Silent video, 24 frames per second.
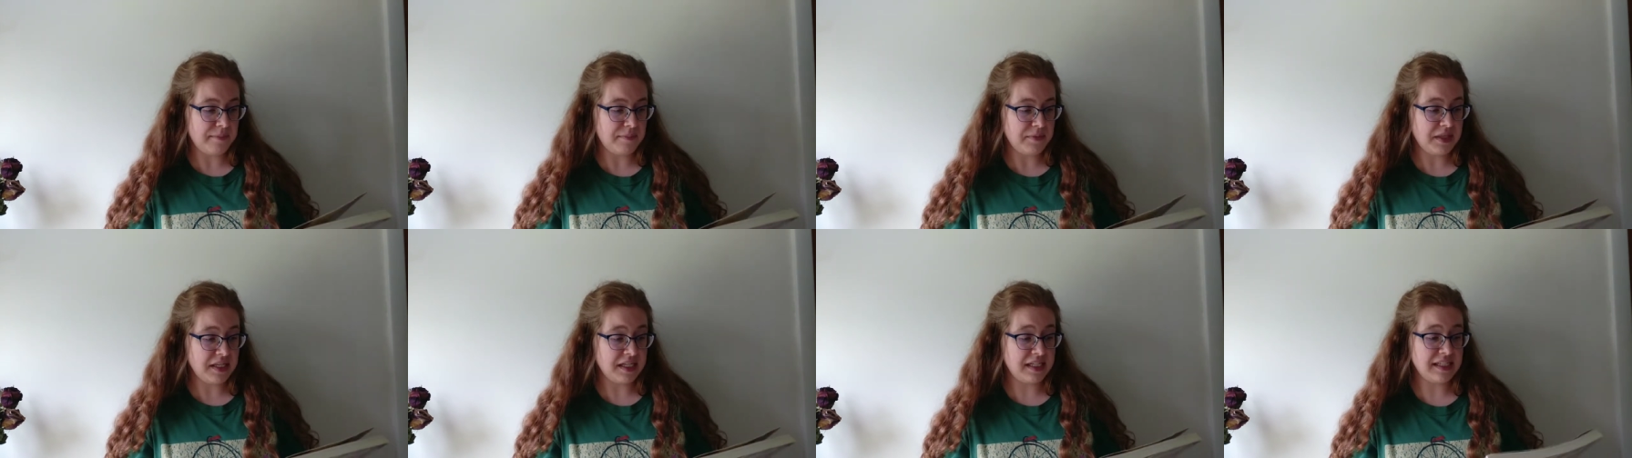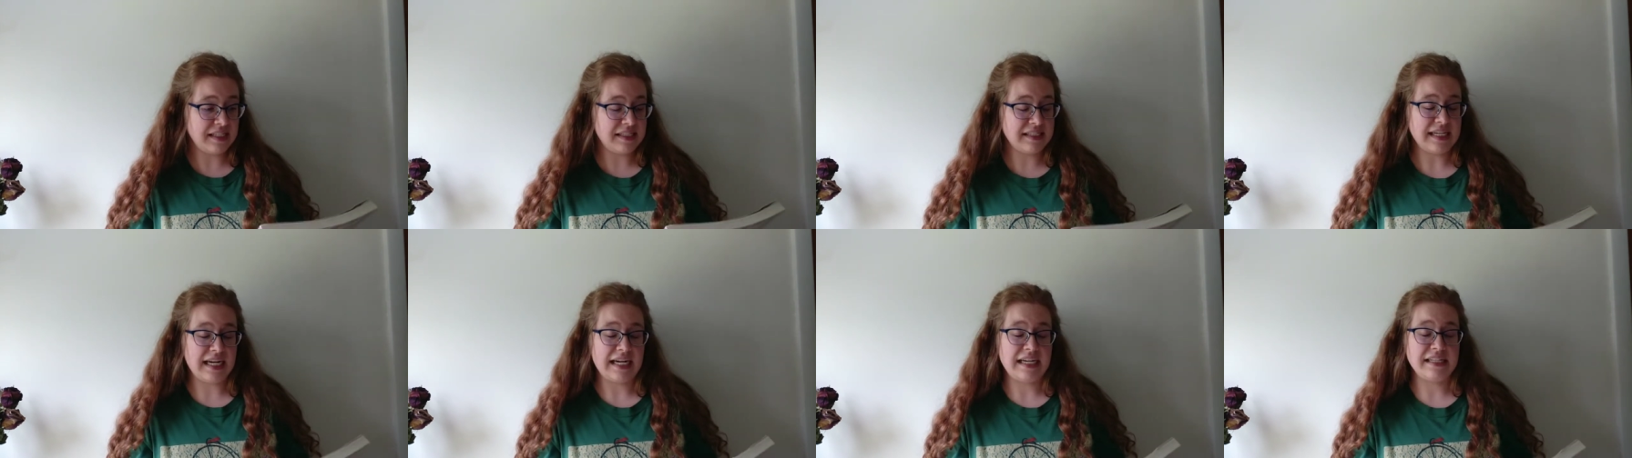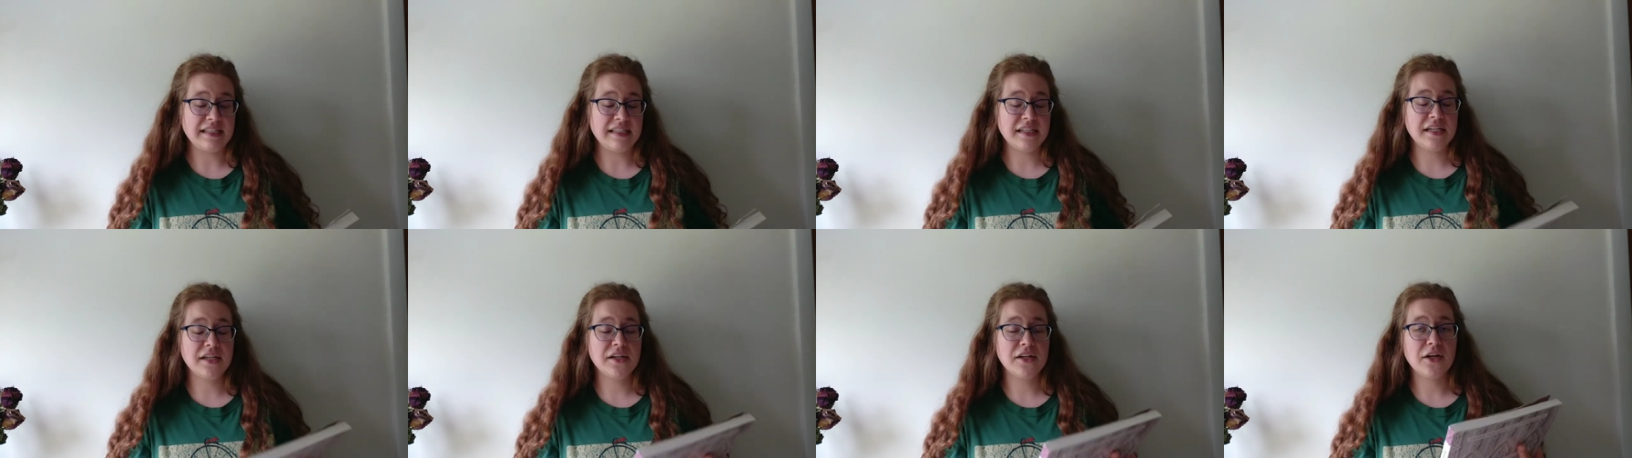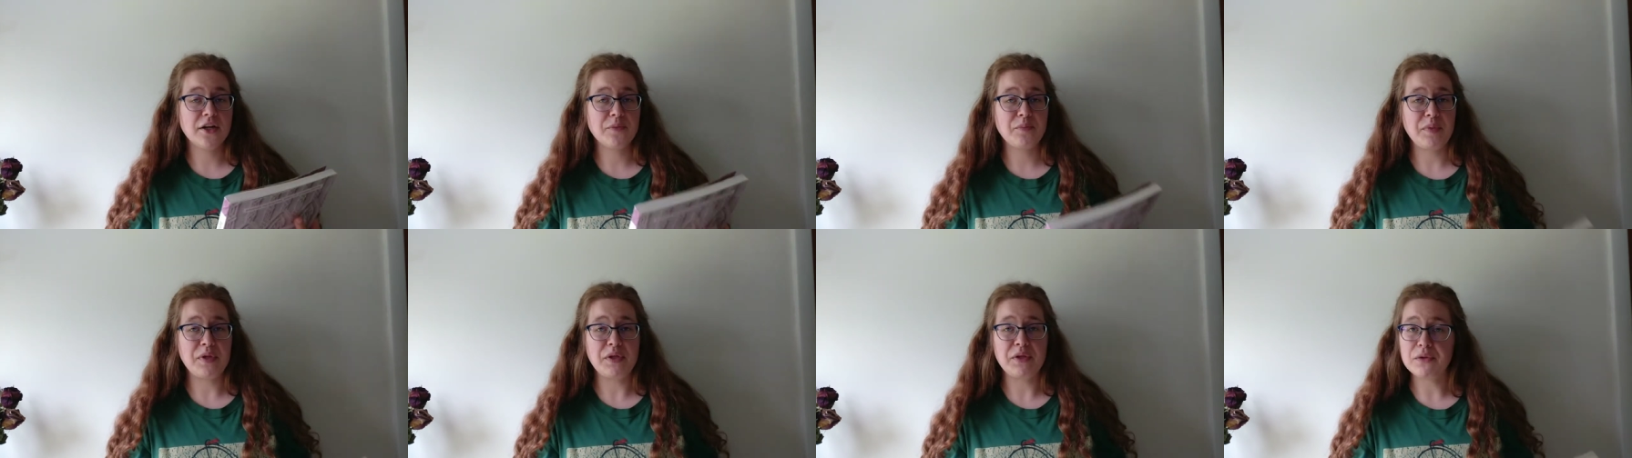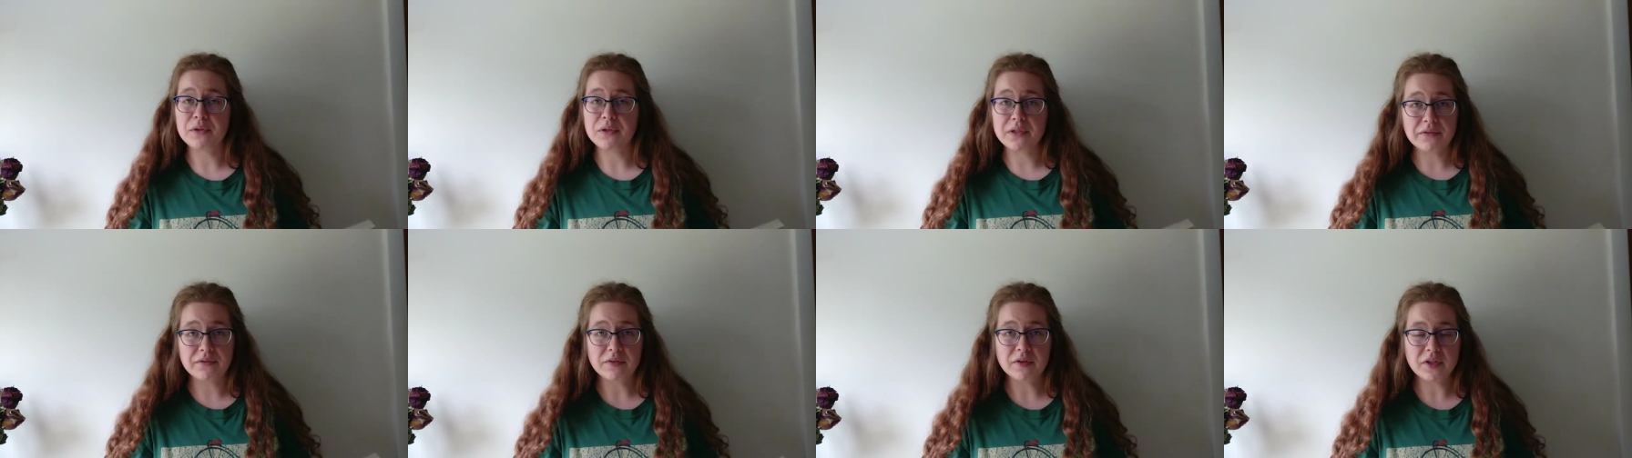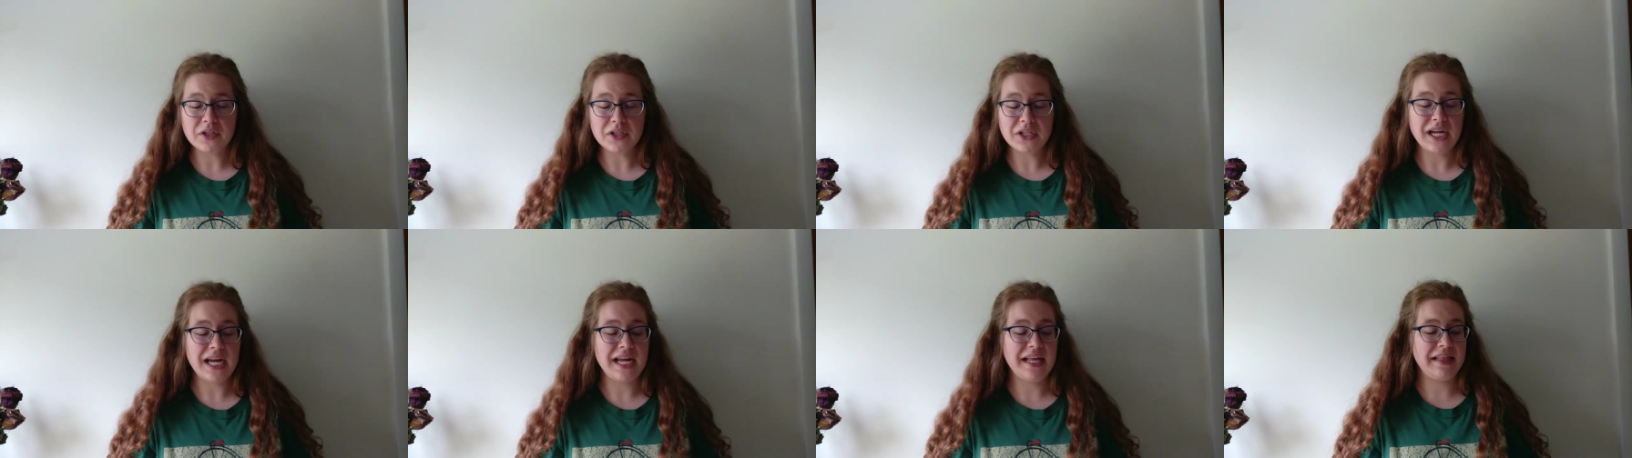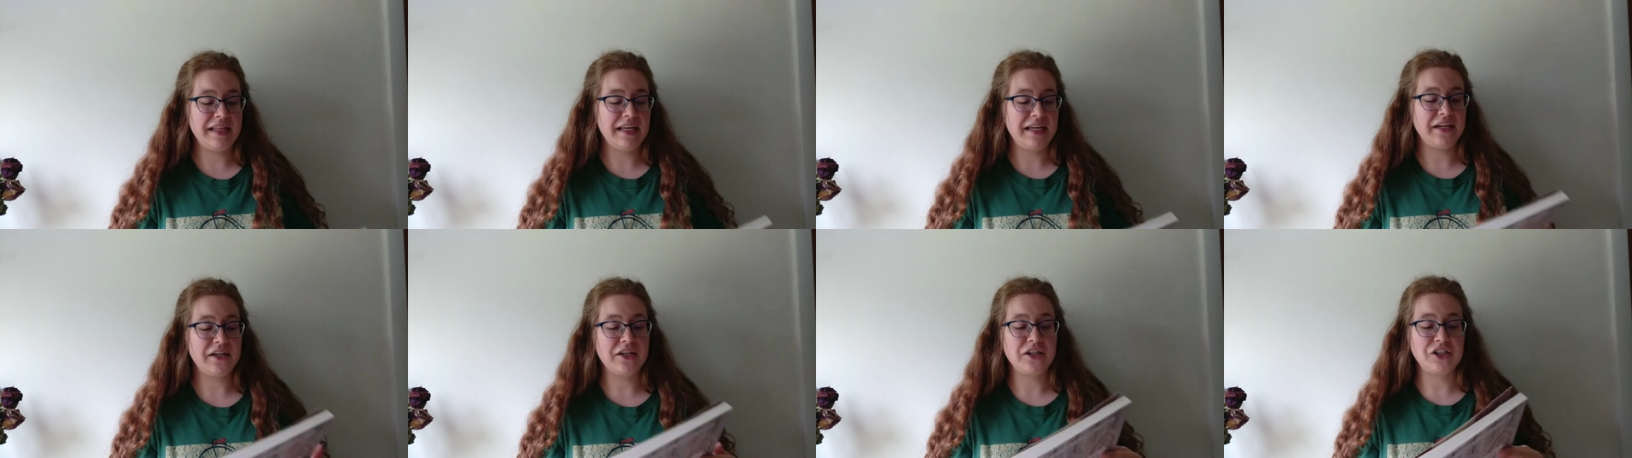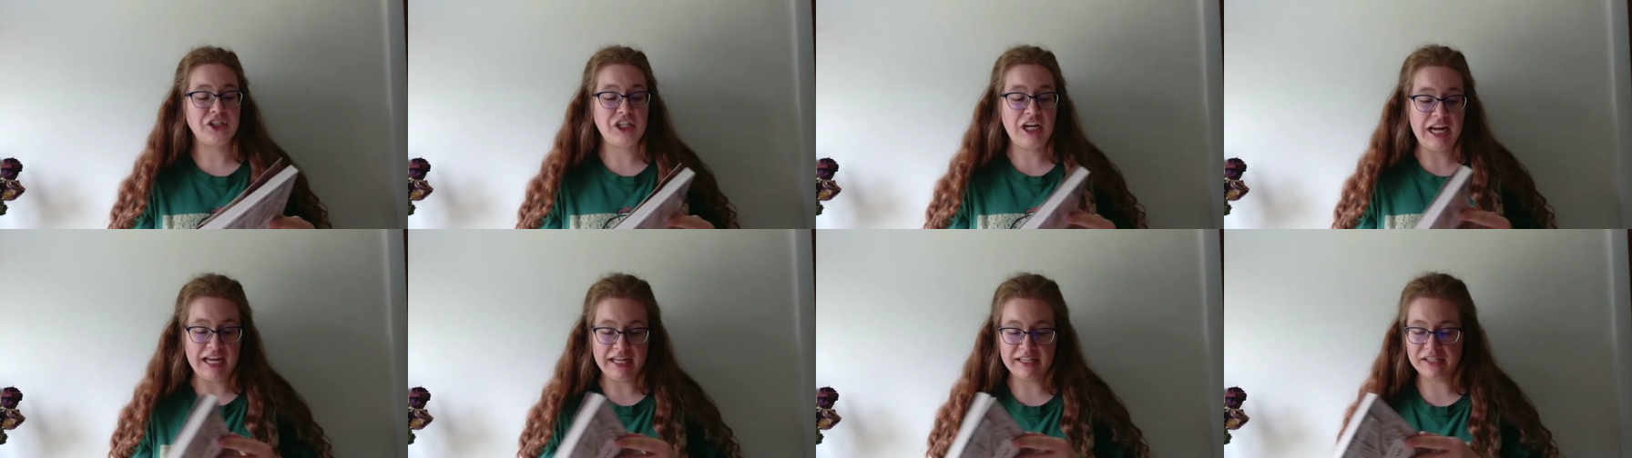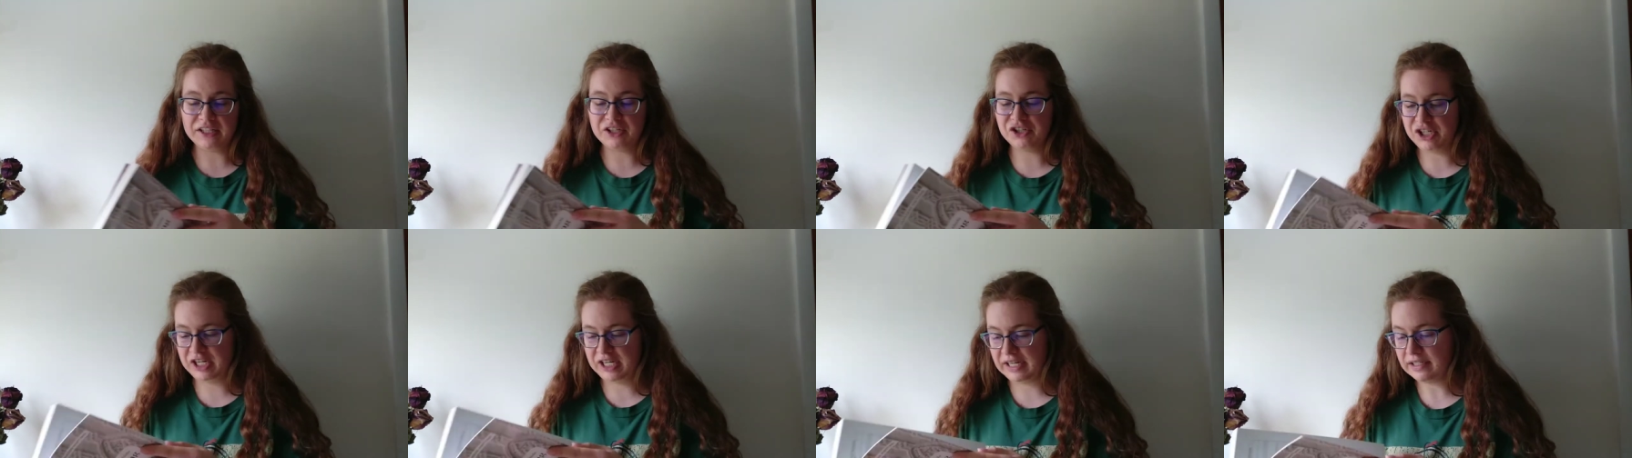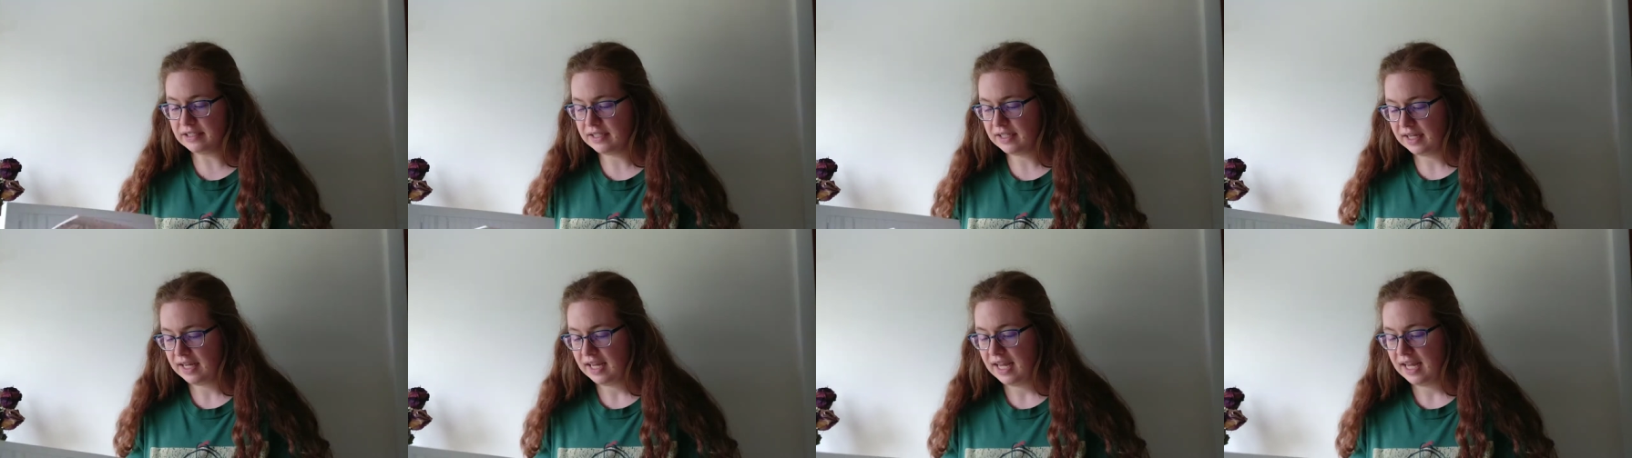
The designs in it are beautiful and they are challenging,